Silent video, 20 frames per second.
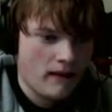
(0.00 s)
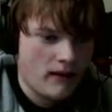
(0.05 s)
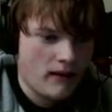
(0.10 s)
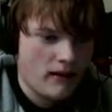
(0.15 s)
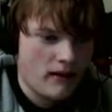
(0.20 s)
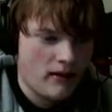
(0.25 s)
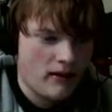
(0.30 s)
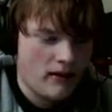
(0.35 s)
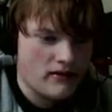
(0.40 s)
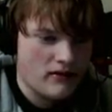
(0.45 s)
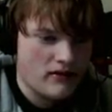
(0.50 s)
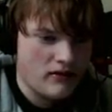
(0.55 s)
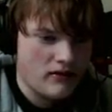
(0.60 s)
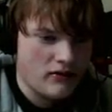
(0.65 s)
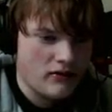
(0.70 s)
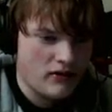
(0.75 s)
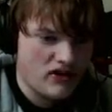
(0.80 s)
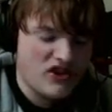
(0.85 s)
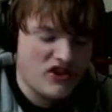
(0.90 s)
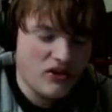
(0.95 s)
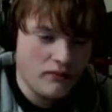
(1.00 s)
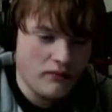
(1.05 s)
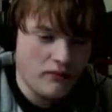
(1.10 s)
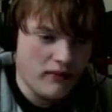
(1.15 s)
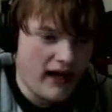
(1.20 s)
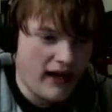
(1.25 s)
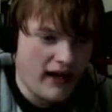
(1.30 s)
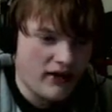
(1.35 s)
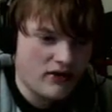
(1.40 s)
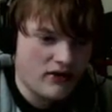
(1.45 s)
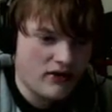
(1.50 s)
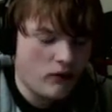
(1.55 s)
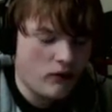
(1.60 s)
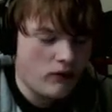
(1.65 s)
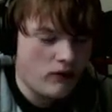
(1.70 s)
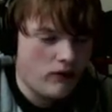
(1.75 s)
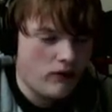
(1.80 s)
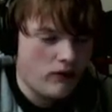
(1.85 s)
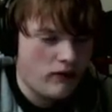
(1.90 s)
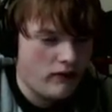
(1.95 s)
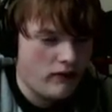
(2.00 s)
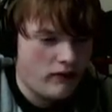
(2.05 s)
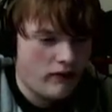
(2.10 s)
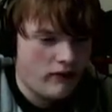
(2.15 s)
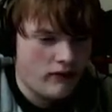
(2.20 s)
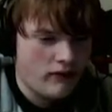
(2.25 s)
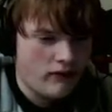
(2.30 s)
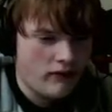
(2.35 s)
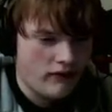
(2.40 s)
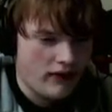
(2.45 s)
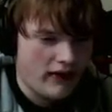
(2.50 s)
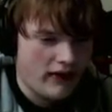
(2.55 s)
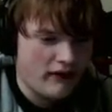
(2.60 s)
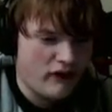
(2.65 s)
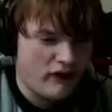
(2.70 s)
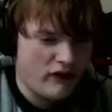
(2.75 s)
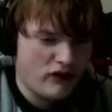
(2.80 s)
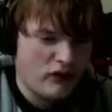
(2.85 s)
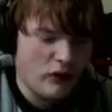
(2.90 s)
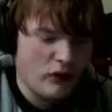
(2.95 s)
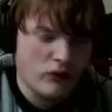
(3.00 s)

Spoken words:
Because you're a stupid asshole. Lock the